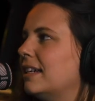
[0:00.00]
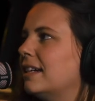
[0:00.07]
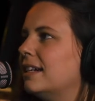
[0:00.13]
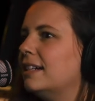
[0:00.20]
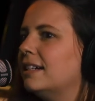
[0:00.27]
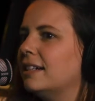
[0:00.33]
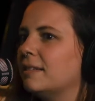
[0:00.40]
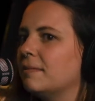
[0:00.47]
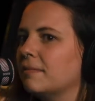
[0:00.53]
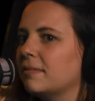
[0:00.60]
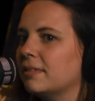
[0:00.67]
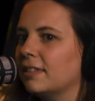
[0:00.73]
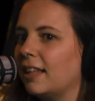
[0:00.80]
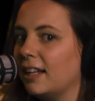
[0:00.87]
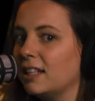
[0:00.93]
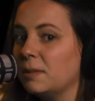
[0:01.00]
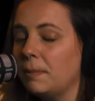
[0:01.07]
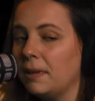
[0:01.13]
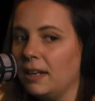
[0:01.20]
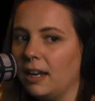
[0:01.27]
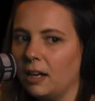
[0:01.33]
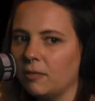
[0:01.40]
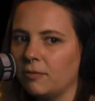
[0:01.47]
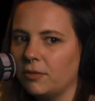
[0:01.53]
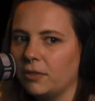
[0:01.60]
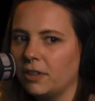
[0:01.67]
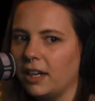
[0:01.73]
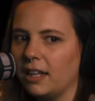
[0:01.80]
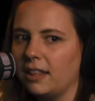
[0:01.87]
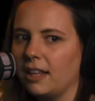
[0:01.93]
And that's been helpful,
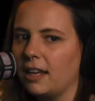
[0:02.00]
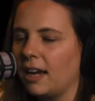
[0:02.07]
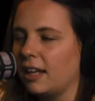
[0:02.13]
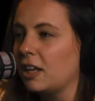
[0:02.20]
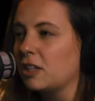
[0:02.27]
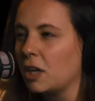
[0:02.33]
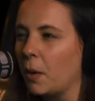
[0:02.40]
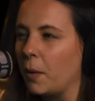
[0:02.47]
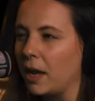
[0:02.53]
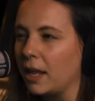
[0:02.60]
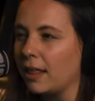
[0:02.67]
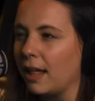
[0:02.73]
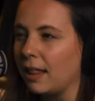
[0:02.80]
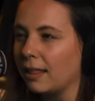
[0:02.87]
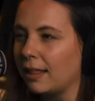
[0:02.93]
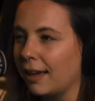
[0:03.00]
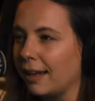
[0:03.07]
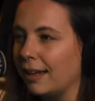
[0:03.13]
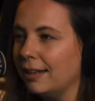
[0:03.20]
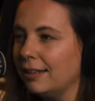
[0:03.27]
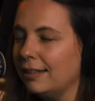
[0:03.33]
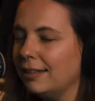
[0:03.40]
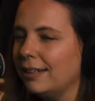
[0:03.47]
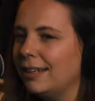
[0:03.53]
I think, kind of towing that line.